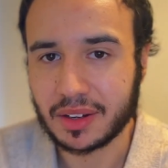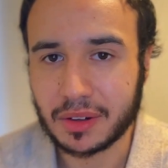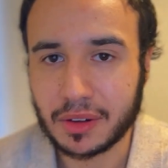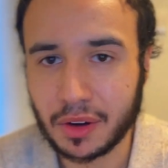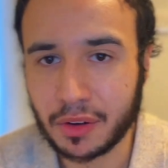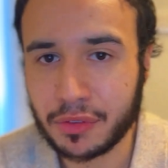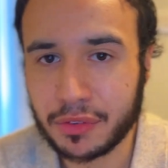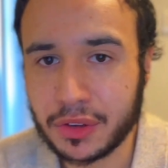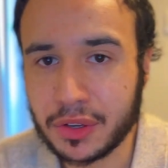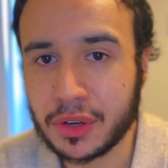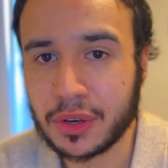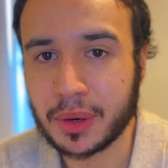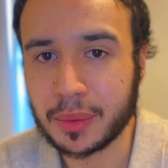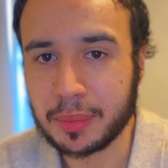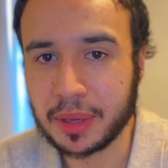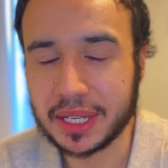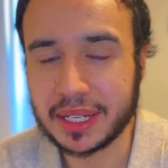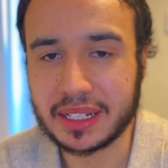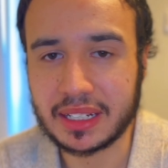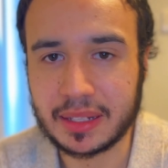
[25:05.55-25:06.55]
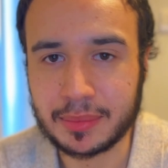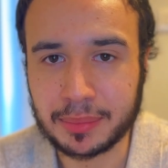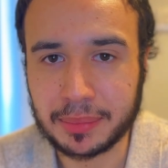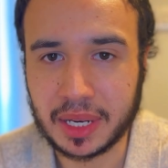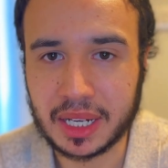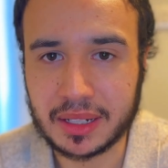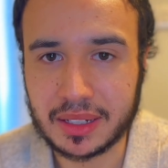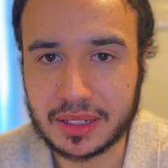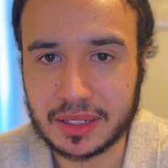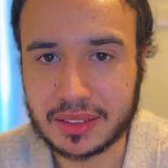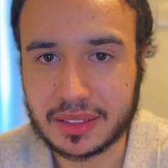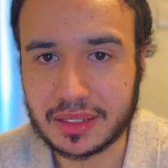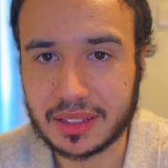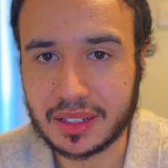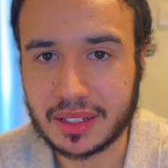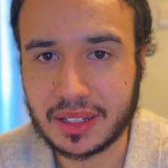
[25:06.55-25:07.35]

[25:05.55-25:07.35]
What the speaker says: of European empires.